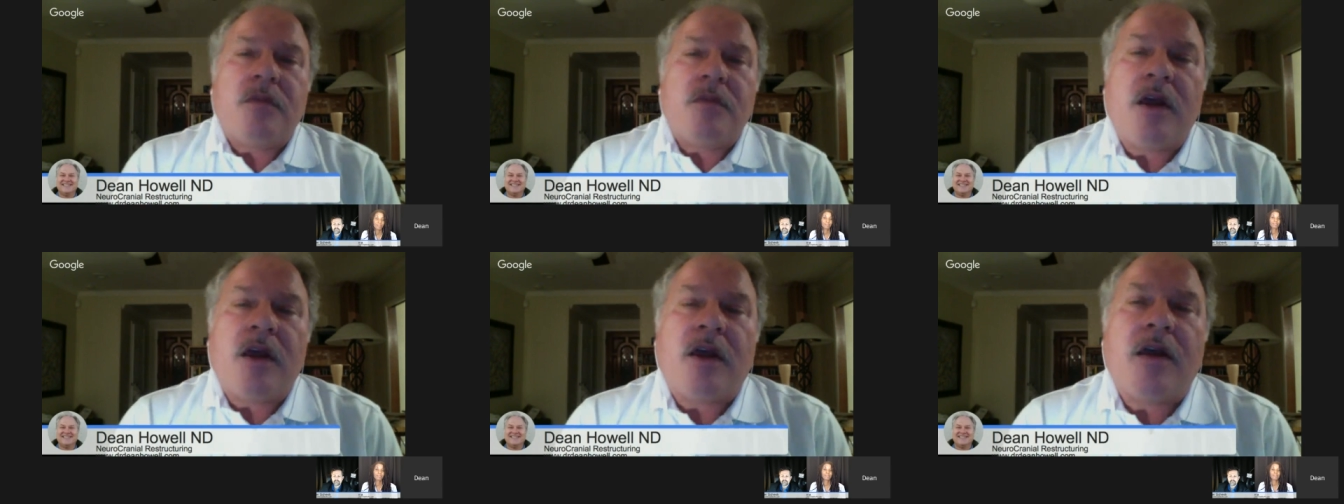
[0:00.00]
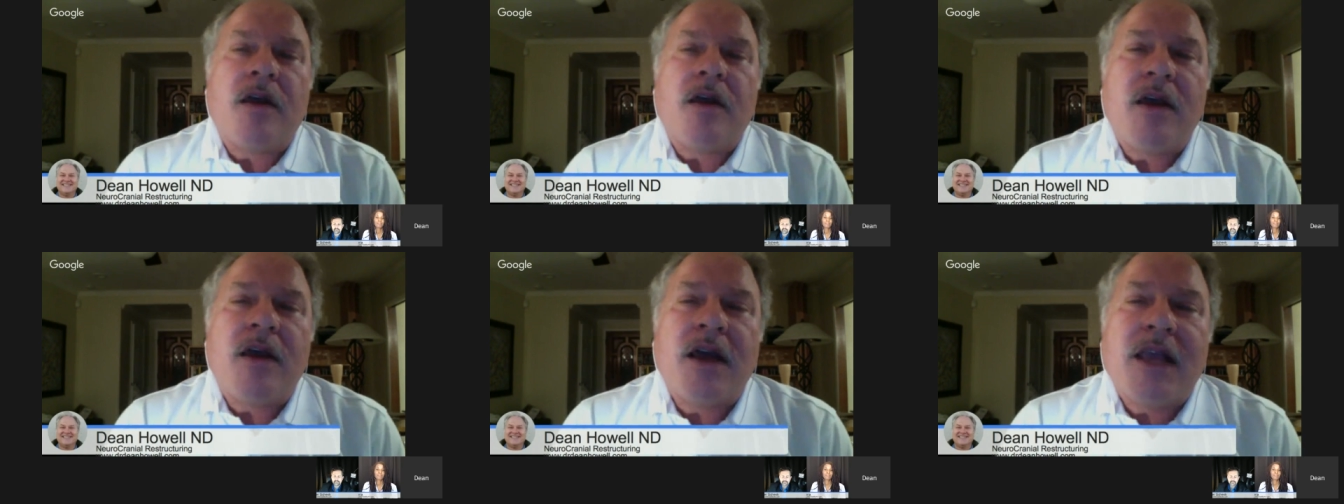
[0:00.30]

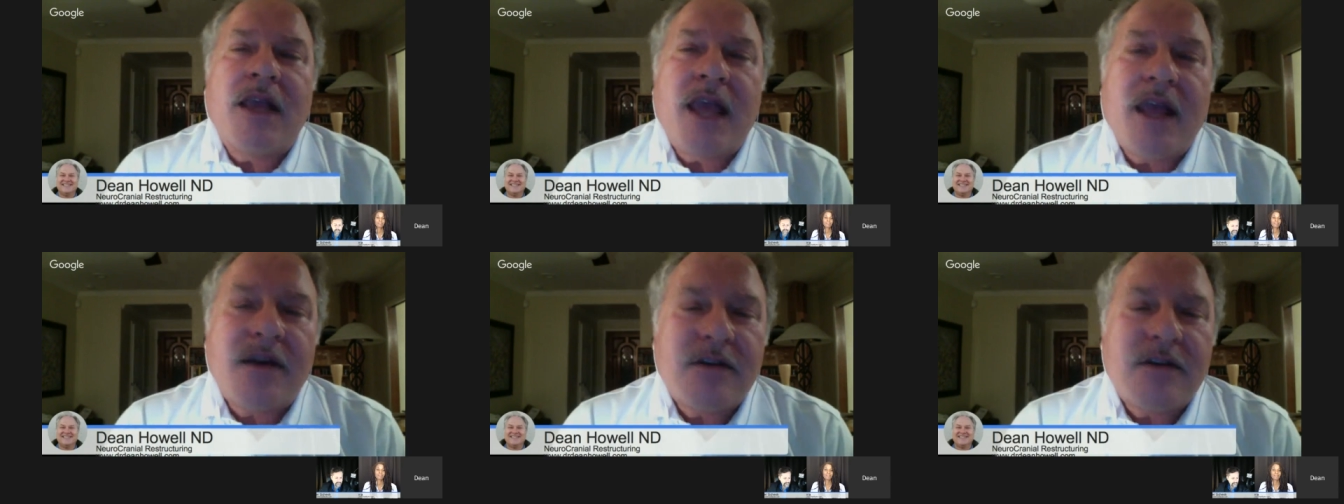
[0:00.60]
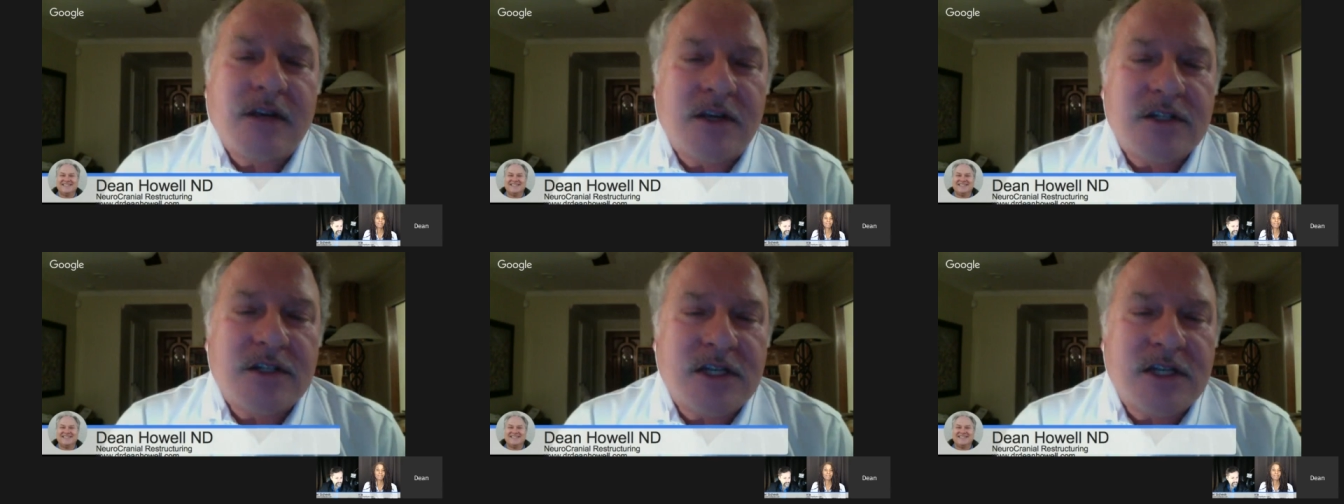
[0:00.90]
uh, again,
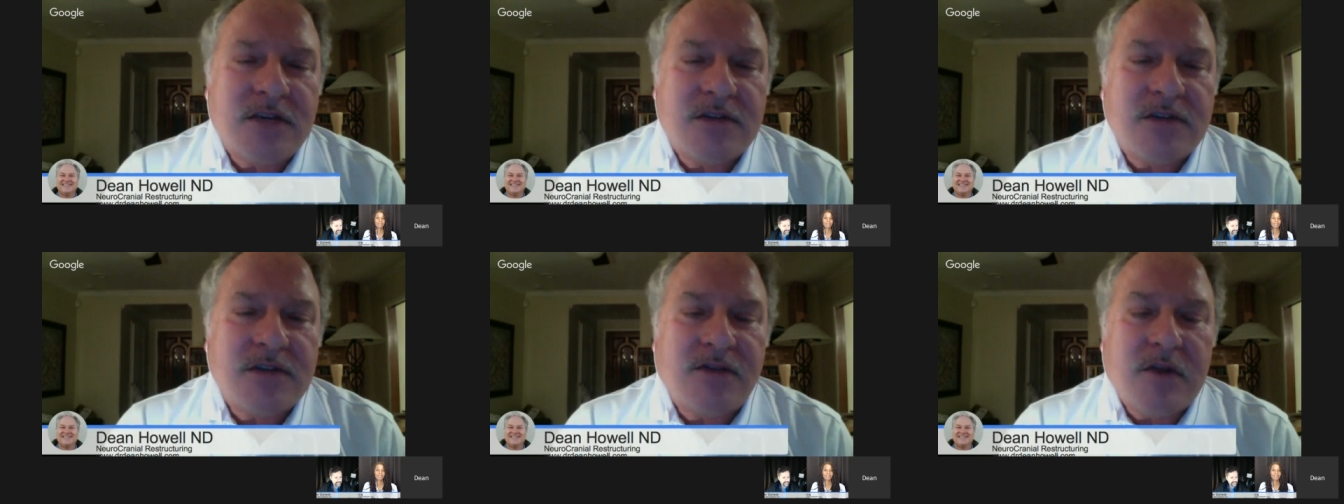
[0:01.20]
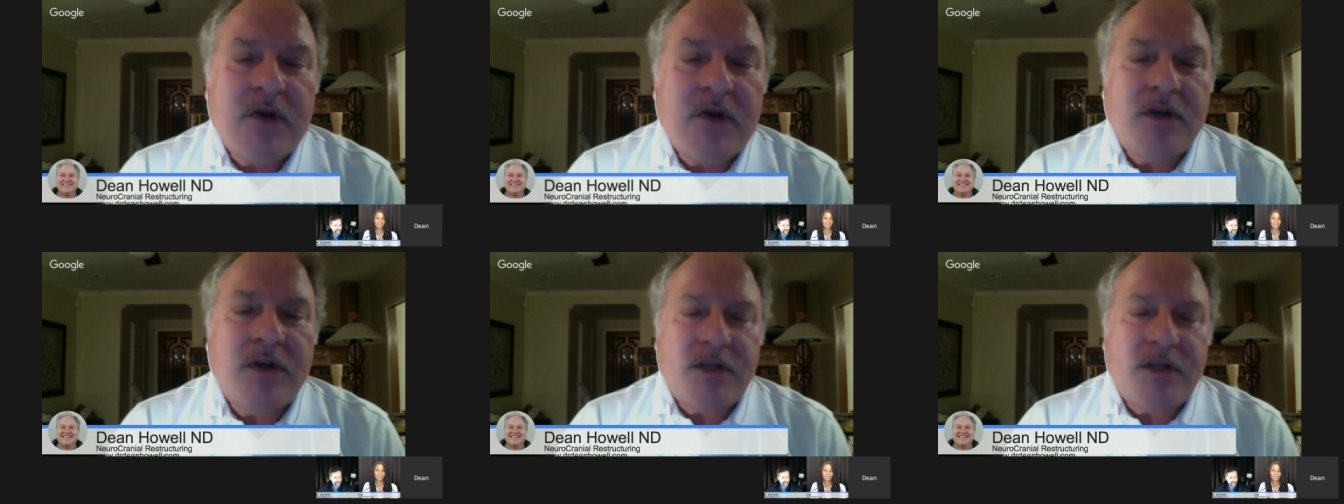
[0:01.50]
because she was
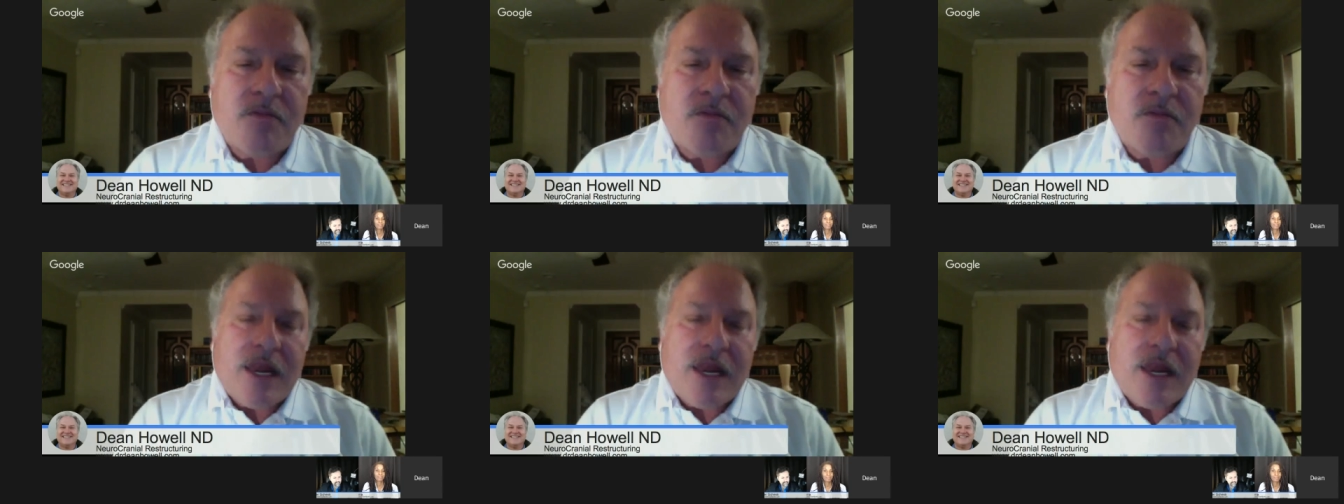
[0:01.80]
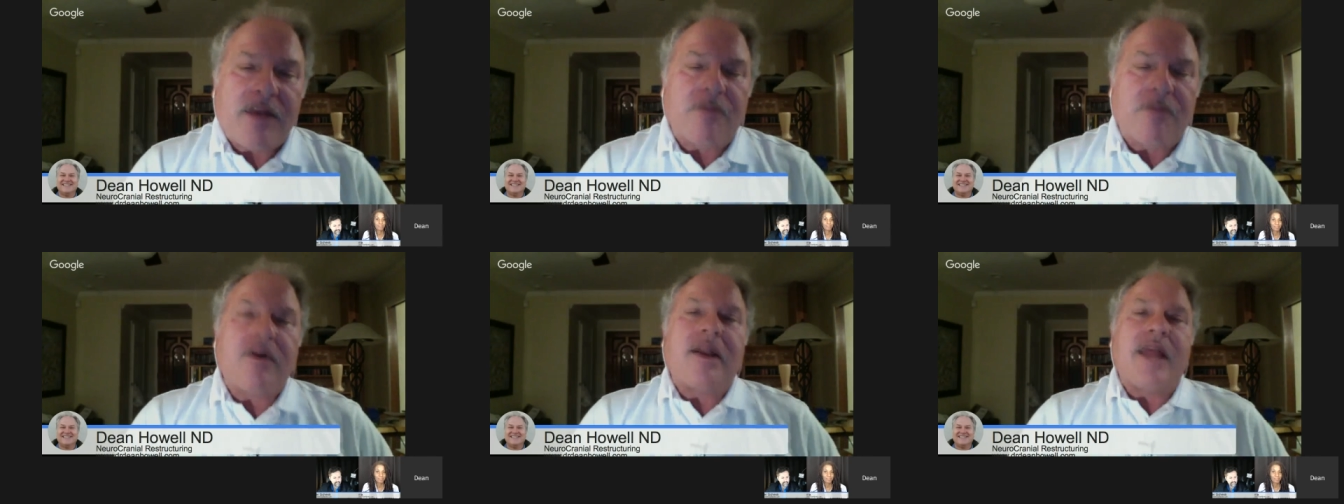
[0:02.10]
fluent in many
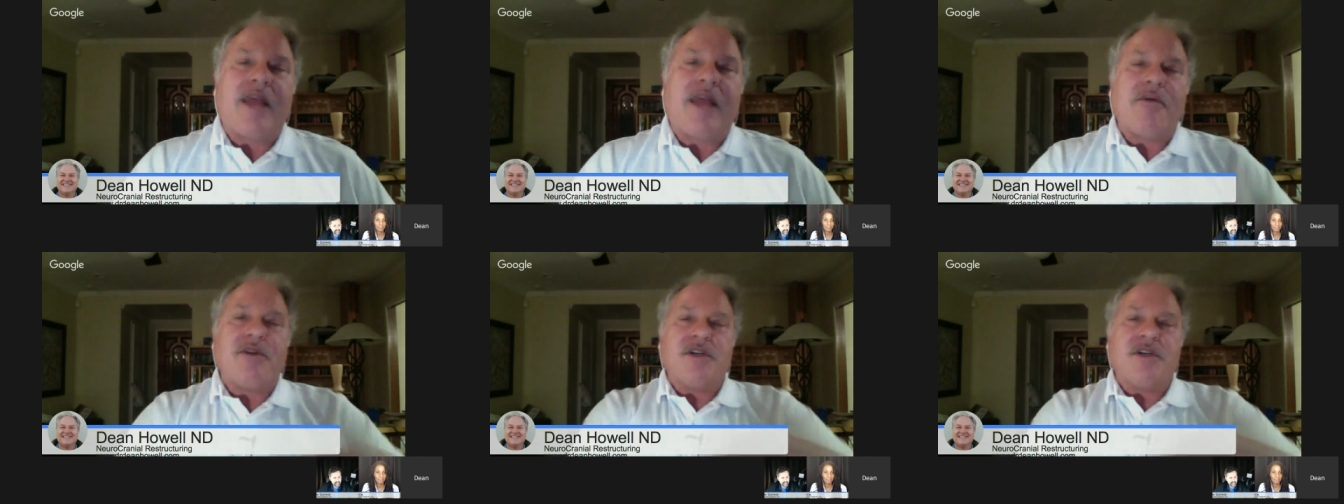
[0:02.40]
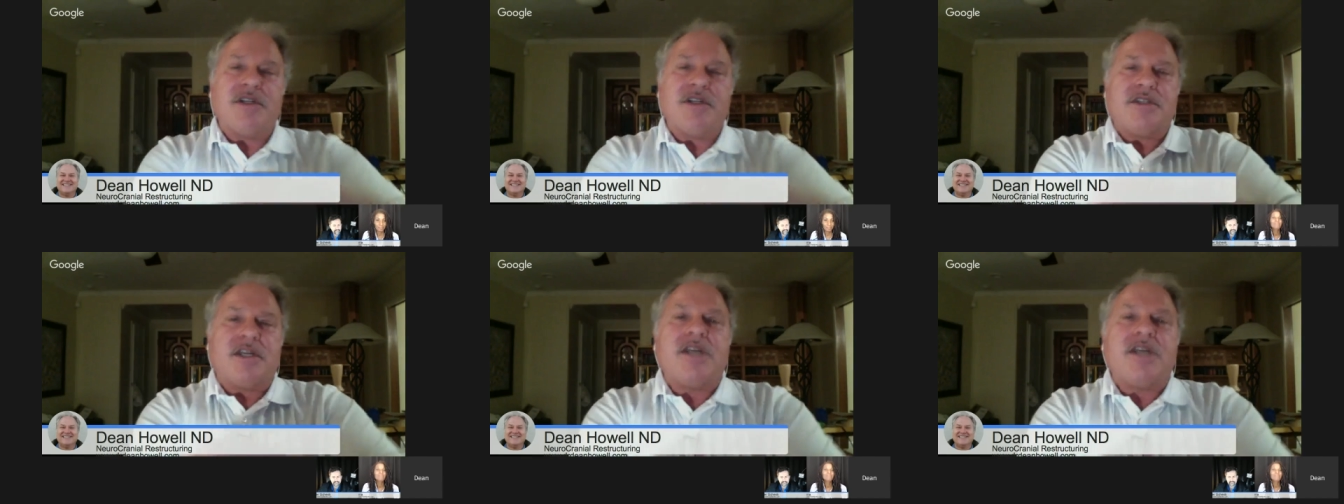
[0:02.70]
different
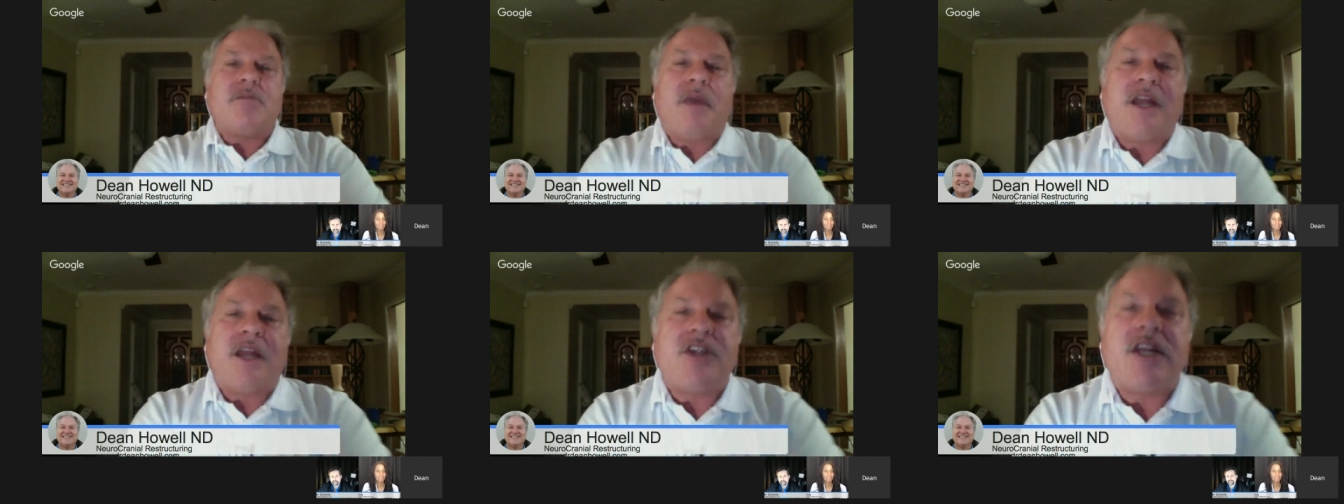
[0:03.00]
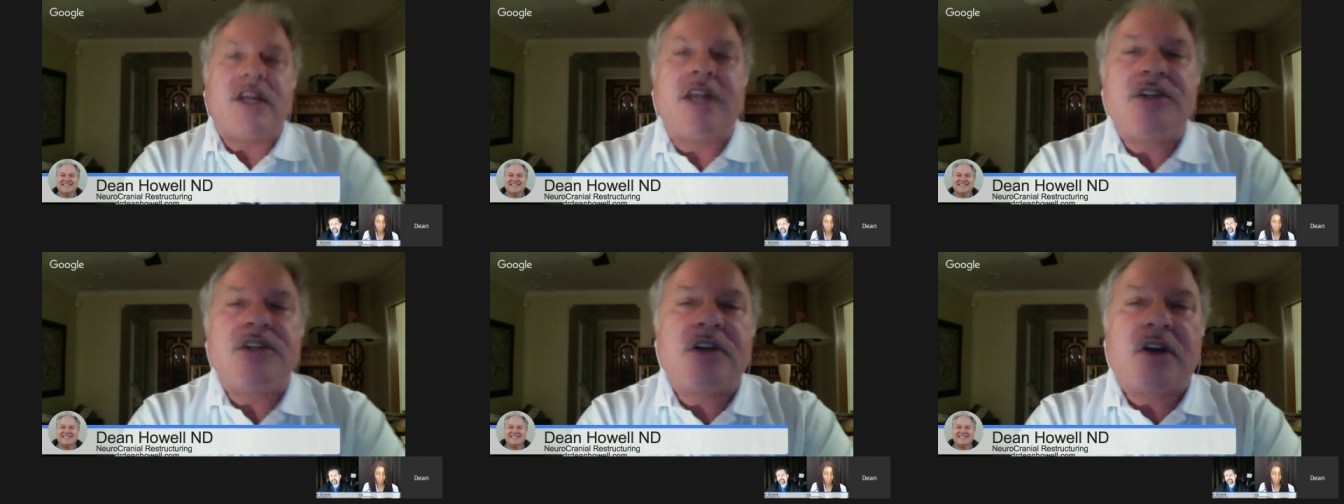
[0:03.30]
languages just by
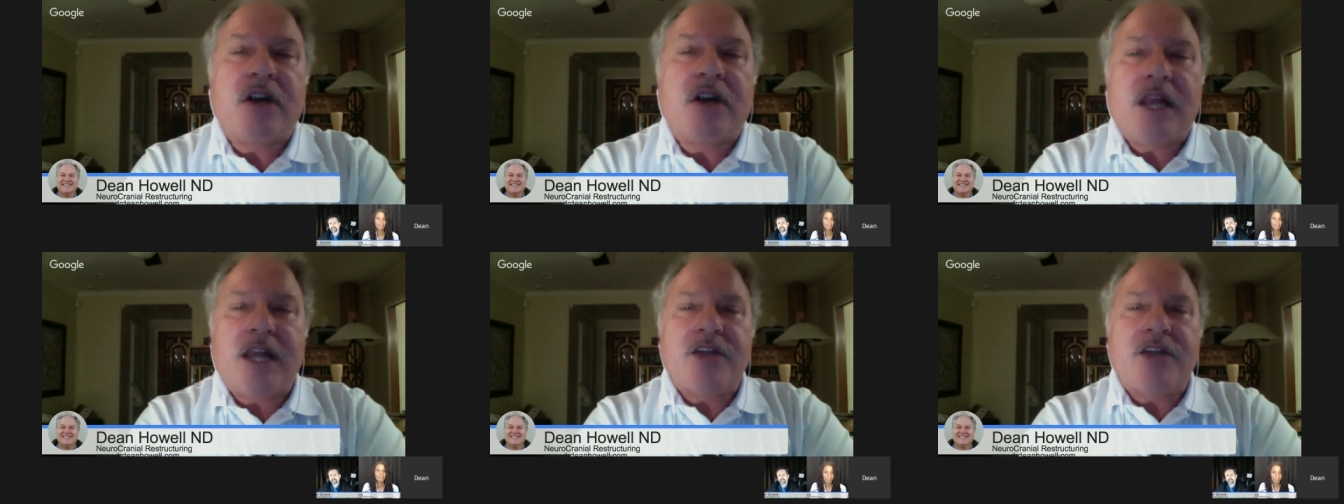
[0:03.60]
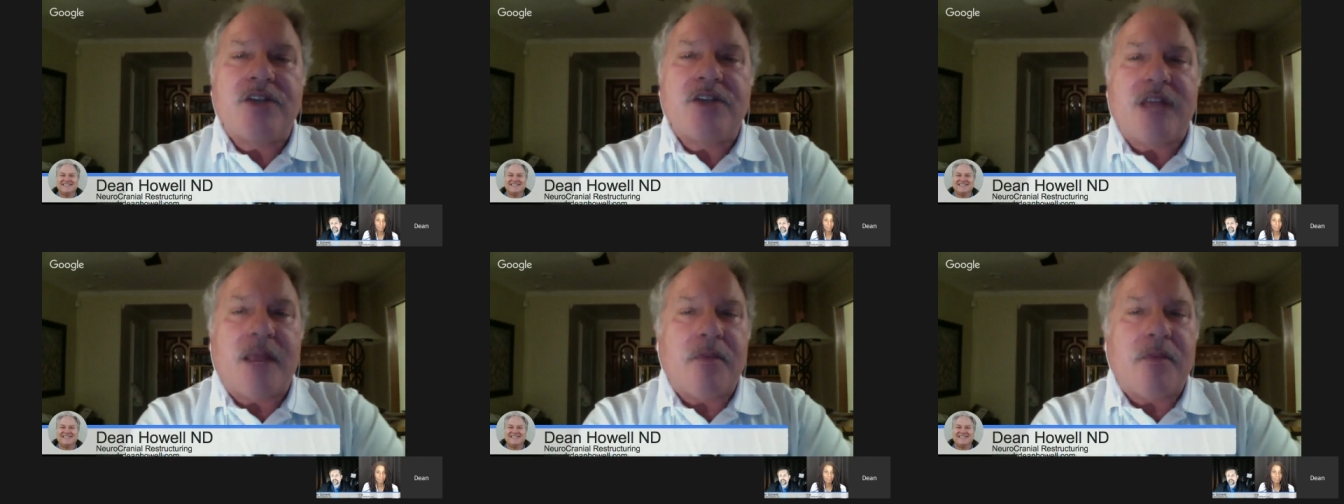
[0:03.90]
changing her
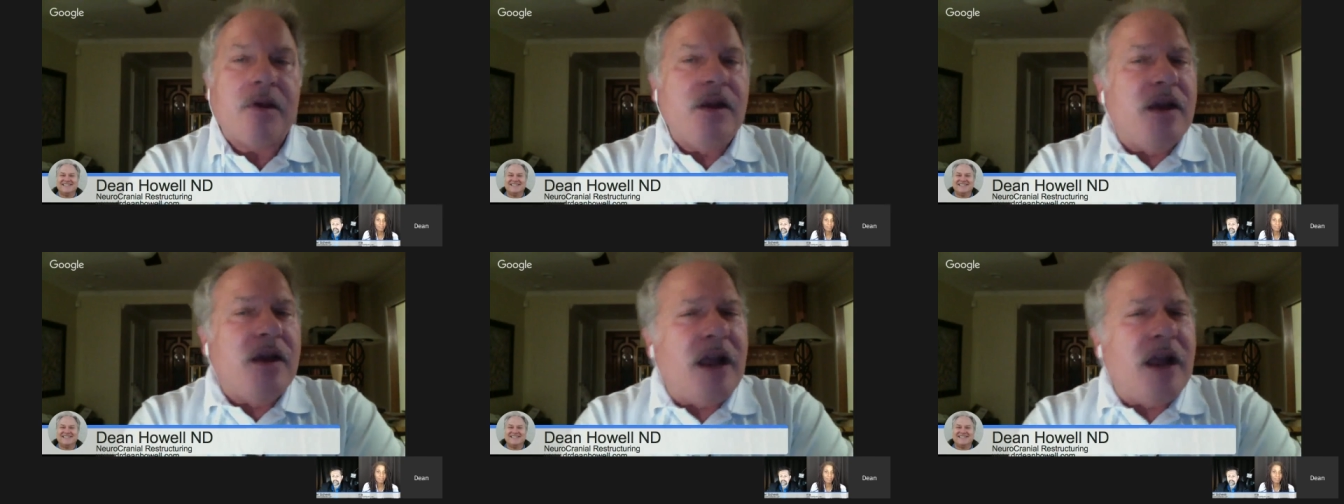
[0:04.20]
head shape.